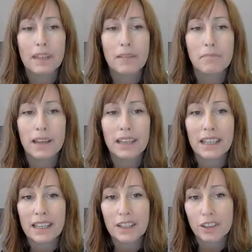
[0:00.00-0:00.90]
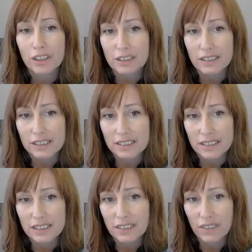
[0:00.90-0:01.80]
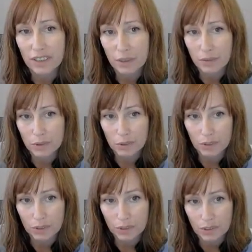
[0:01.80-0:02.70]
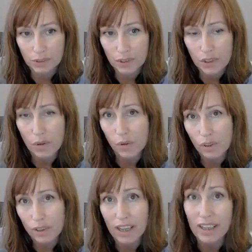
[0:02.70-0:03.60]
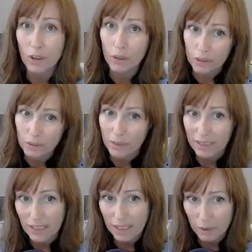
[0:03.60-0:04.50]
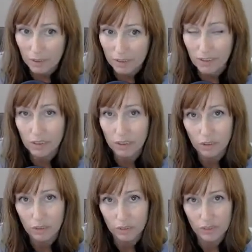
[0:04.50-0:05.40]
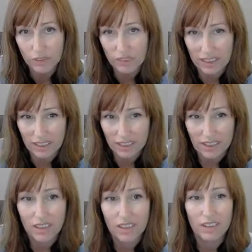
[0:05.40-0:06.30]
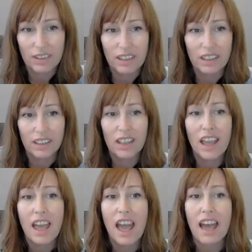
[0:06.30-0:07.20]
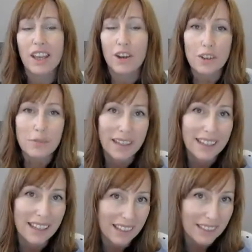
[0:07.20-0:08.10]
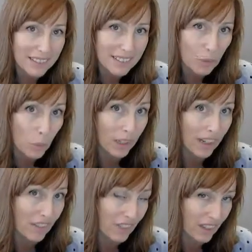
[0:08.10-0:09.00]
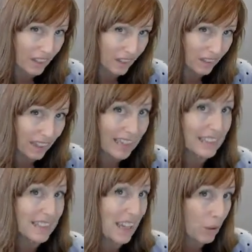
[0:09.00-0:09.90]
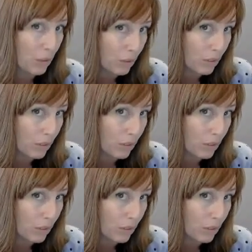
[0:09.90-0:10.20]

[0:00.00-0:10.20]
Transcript: My head hurts, the verb to hurt, or I hurt my head. You can also say, okay, I hurt my head when I fell, and now